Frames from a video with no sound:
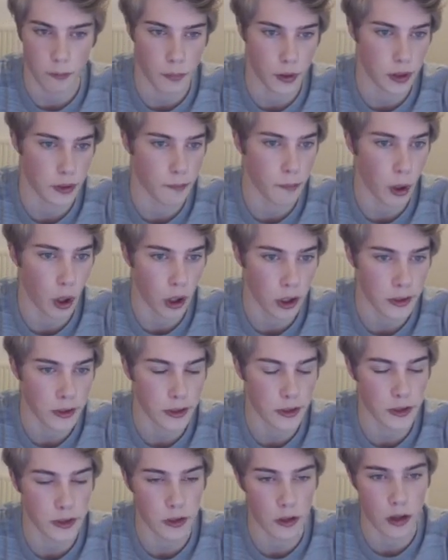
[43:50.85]
But
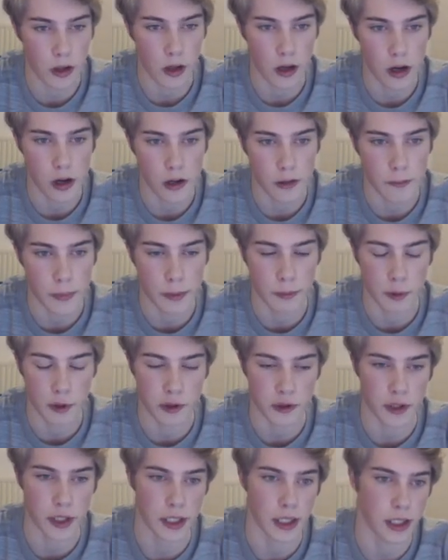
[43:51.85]
pawns are a bit more
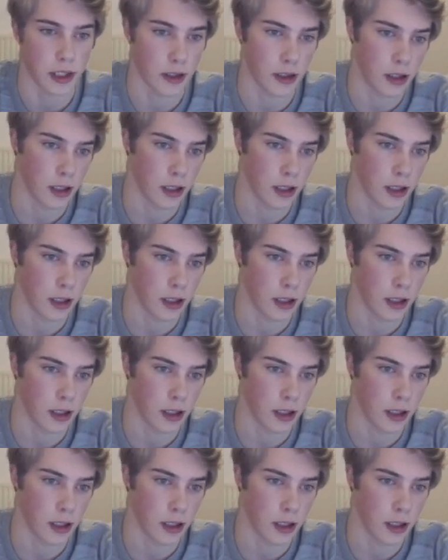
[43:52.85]
tricky.